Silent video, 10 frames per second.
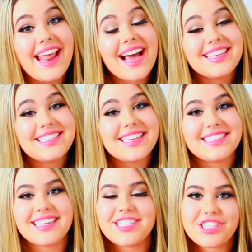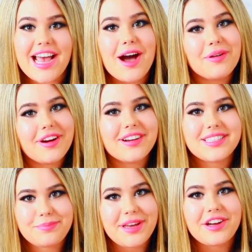Next is a shower
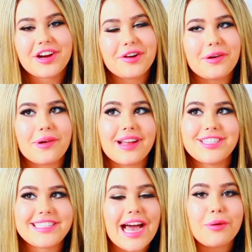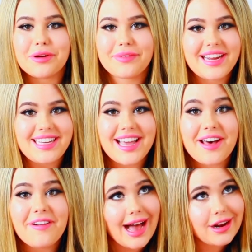speaker or a shower radio.
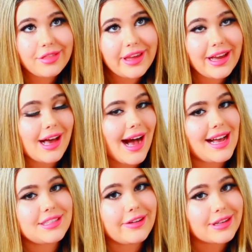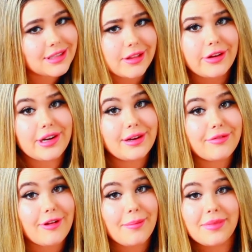I don't think guys are
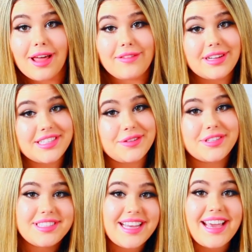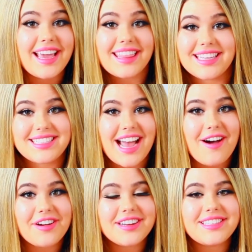excluded from loving to sing in the
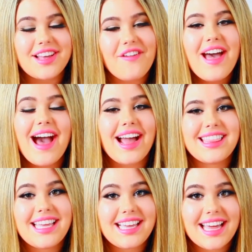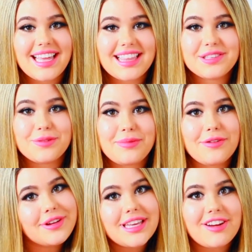shower, so I think getting this would
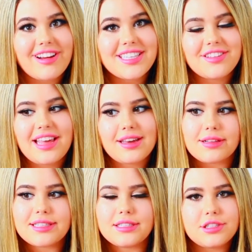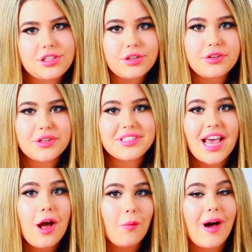be really great so they could listen to
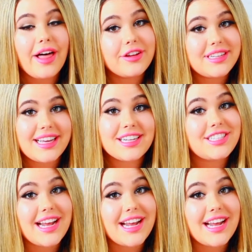tunes while they're taking a